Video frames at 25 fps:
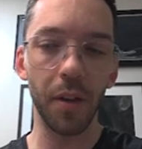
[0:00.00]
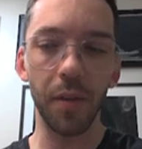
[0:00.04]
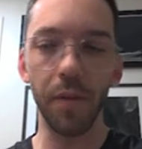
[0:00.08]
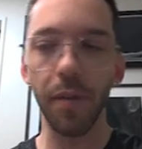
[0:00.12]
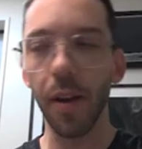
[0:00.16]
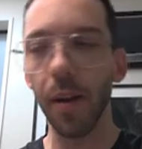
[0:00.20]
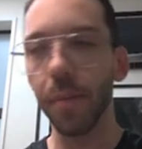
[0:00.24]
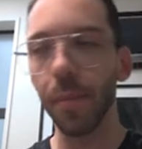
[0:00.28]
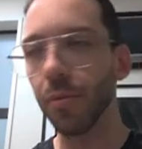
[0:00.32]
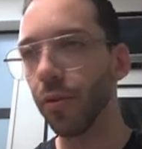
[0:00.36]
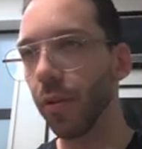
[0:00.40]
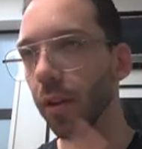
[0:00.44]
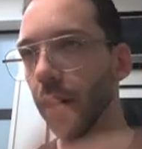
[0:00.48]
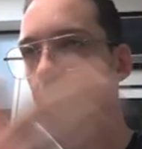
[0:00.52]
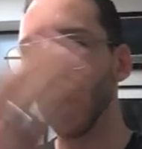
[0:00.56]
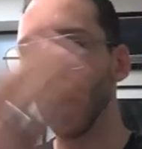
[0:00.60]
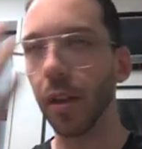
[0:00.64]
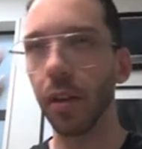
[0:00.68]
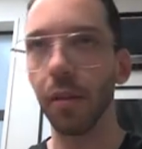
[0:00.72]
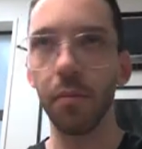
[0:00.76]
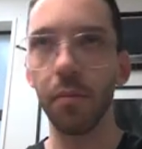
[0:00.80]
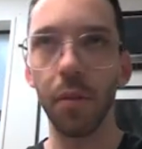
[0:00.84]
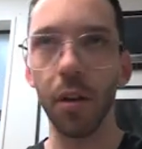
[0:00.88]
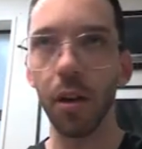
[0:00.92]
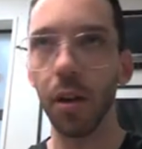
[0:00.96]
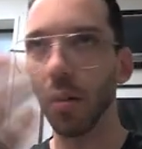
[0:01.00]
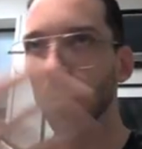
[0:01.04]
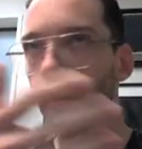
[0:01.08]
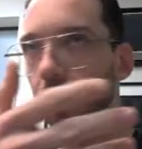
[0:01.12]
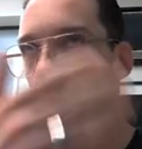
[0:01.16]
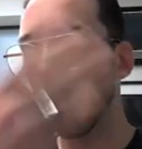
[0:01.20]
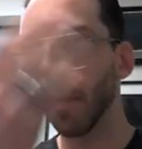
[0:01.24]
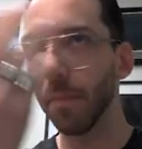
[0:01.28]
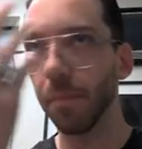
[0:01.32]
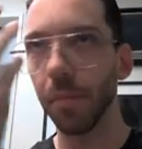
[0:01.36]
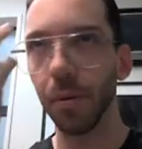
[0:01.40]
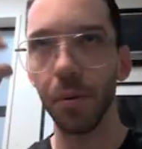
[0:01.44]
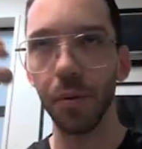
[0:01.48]
If I'm treating, you know,
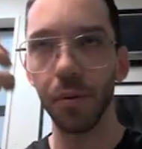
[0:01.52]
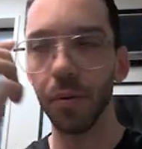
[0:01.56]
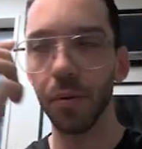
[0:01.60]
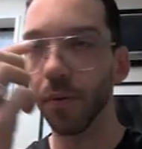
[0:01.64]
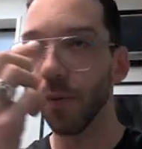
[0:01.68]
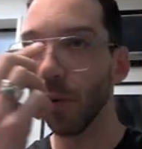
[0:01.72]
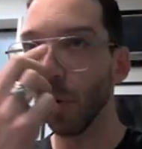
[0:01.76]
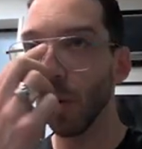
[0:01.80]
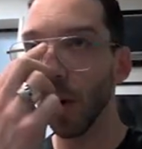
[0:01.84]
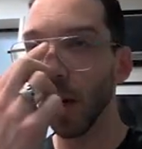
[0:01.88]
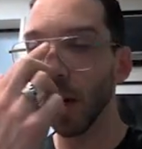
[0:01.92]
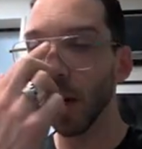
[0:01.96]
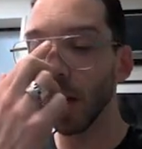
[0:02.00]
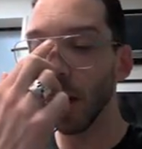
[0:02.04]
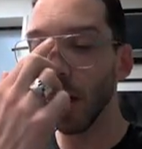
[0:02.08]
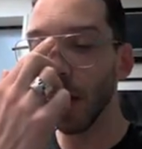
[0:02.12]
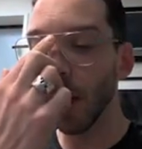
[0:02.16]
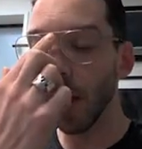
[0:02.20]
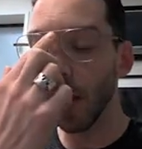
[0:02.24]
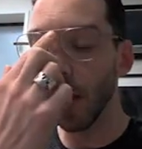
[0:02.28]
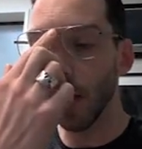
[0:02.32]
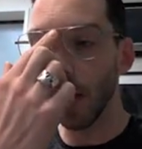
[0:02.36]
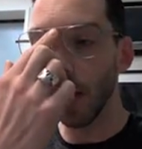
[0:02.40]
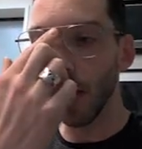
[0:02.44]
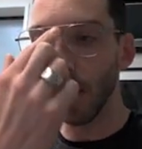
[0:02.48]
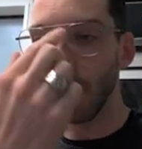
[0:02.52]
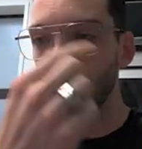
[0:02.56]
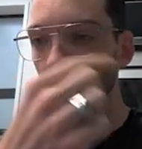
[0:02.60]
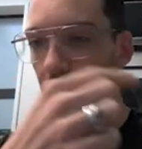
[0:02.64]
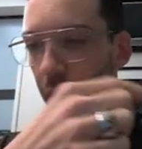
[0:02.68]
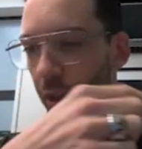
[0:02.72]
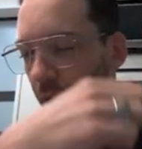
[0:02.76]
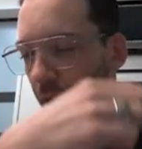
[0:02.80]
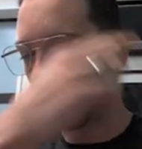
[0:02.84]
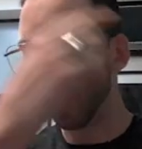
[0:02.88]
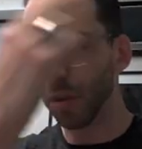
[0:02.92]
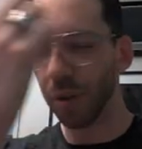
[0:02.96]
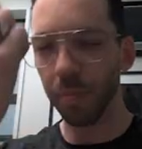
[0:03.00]
temples, forehead,
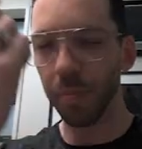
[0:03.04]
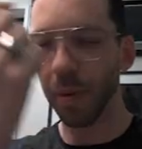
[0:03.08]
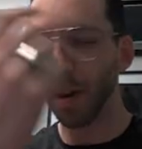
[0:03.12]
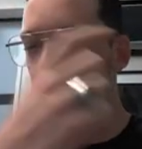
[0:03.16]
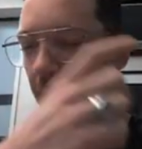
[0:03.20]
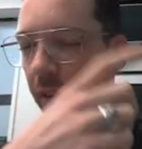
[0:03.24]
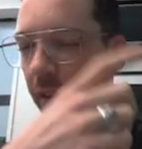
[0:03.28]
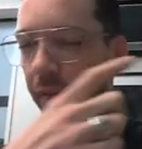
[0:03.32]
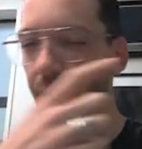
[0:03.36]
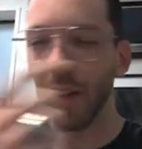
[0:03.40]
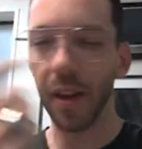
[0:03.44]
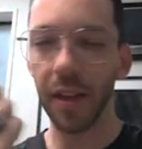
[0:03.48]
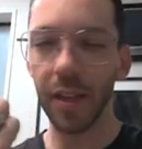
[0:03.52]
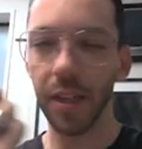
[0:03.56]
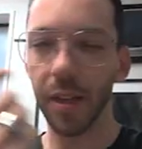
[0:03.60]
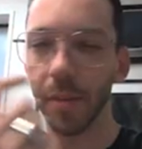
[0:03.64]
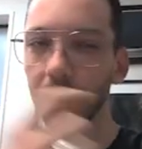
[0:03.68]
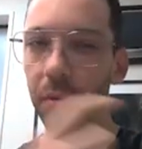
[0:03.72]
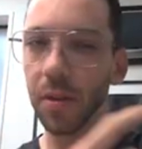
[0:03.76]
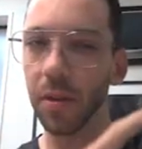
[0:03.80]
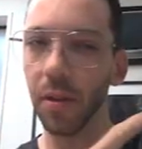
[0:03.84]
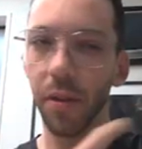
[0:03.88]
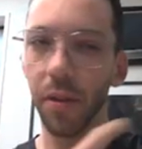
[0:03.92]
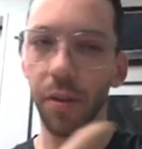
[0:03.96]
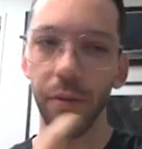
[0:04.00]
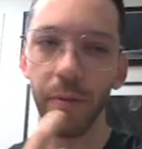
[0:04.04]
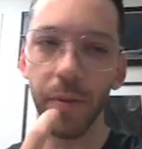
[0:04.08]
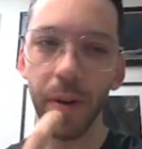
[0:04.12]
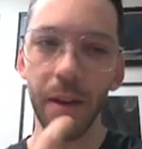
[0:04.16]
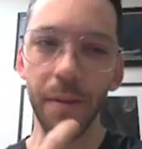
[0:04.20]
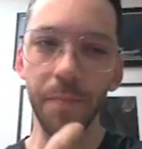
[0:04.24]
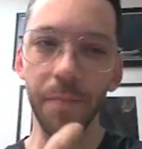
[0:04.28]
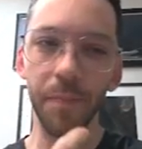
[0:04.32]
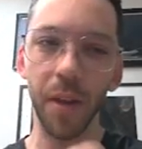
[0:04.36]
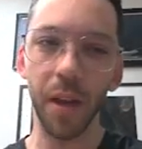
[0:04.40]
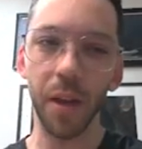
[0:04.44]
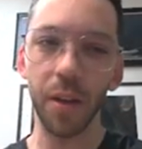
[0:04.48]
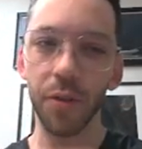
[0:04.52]
which I'll always break the face up into
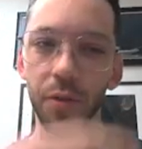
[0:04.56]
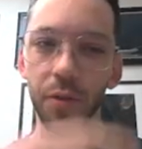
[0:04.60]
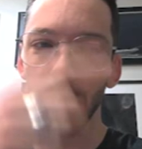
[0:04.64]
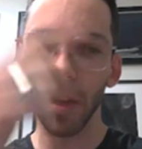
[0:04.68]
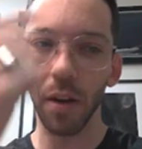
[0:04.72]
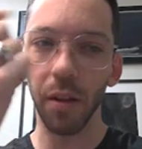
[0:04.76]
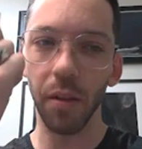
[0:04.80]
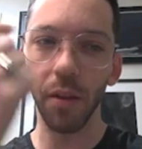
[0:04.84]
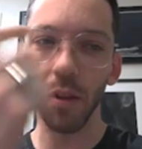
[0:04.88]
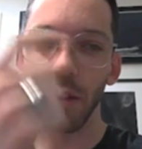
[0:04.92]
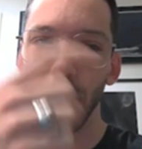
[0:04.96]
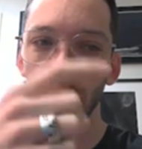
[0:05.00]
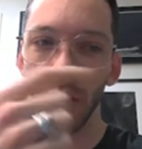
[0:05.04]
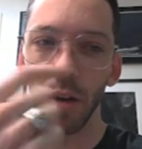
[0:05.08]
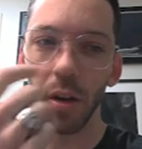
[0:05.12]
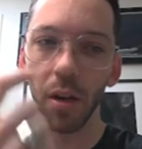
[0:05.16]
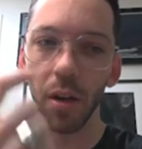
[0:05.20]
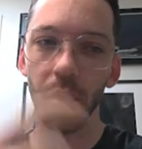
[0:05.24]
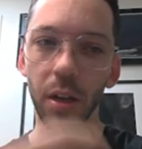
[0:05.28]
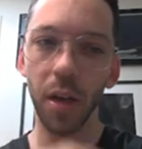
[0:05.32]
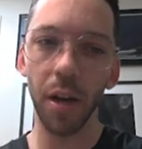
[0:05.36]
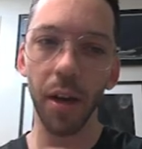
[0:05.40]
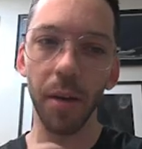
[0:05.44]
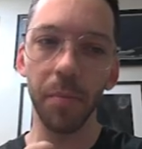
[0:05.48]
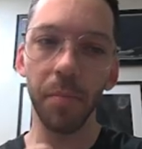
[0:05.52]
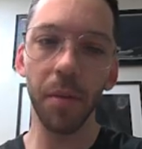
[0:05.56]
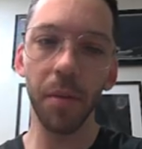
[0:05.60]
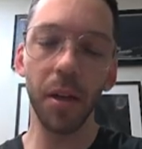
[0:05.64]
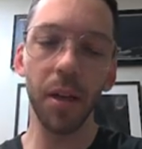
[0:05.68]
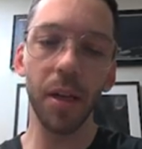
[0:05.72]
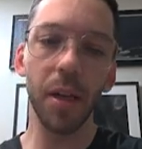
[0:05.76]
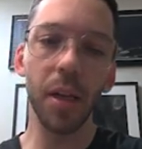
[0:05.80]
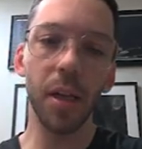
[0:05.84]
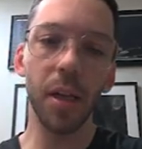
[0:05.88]
3 and treat a third at a time.